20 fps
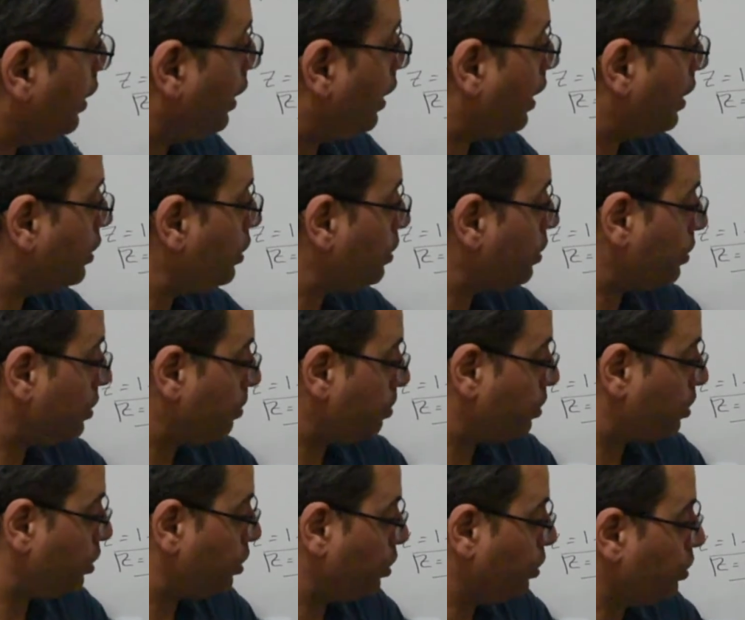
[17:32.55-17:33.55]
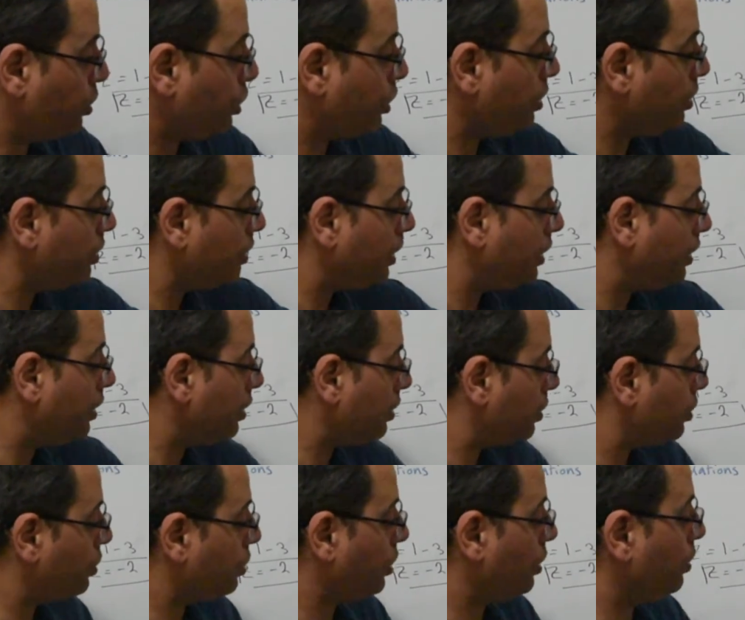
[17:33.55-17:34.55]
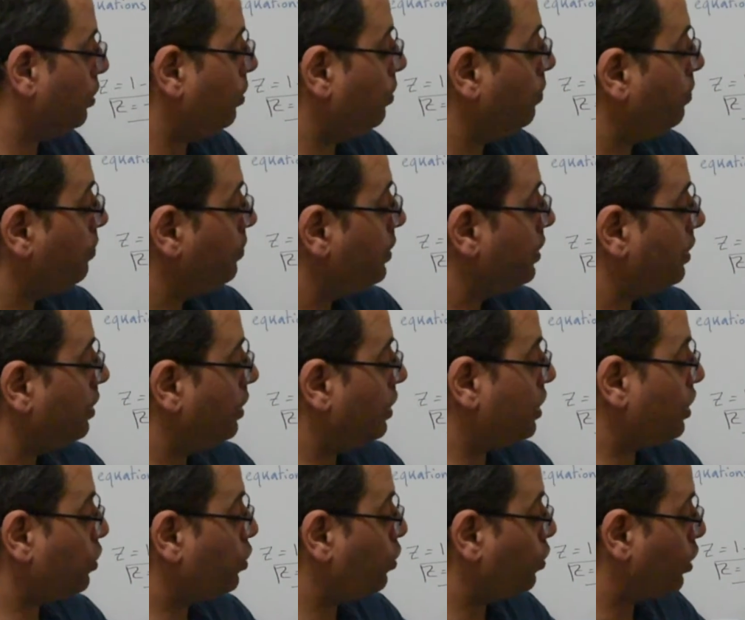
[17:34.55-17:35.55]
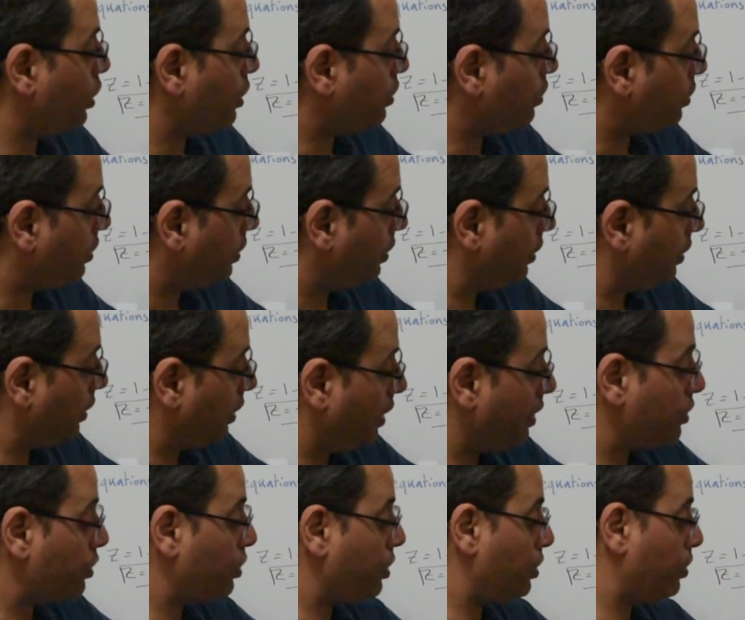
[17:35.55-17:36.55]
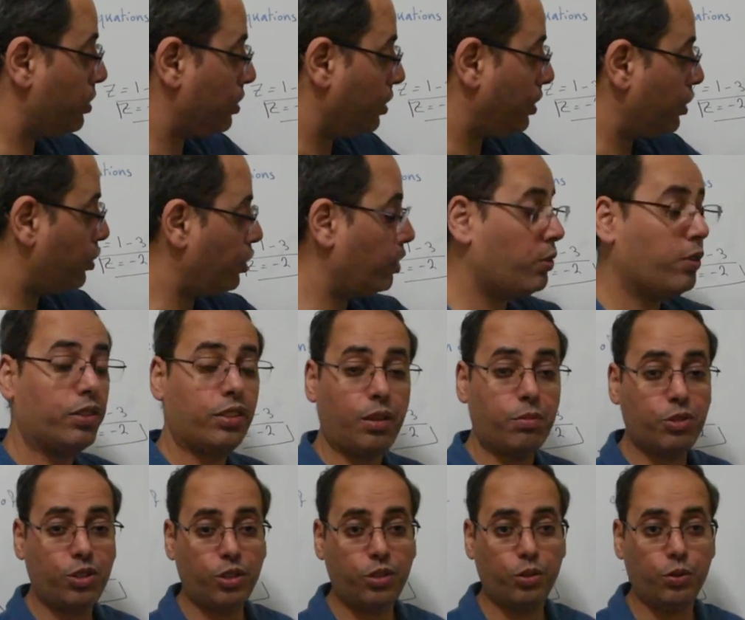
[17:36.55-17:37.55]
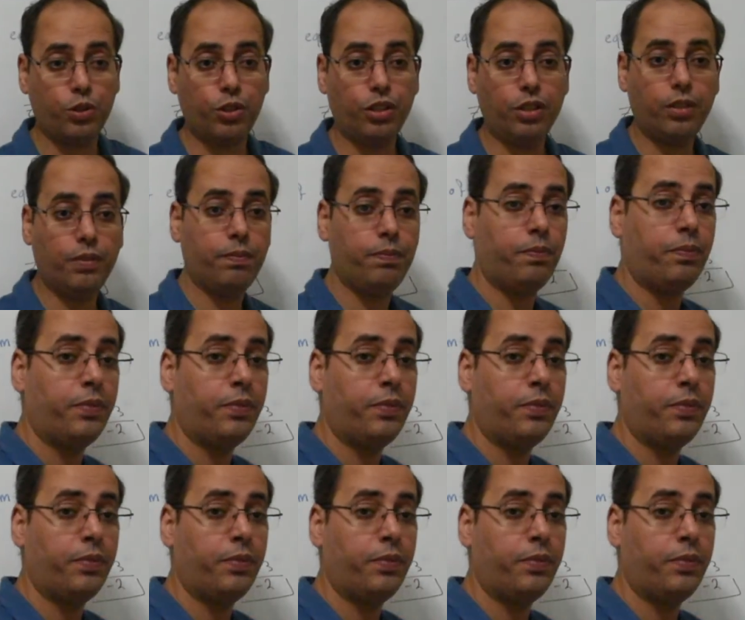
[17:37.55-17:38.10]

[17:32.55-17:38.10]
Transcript: I use substitution here, so there's a choice, is to use addition or substitution.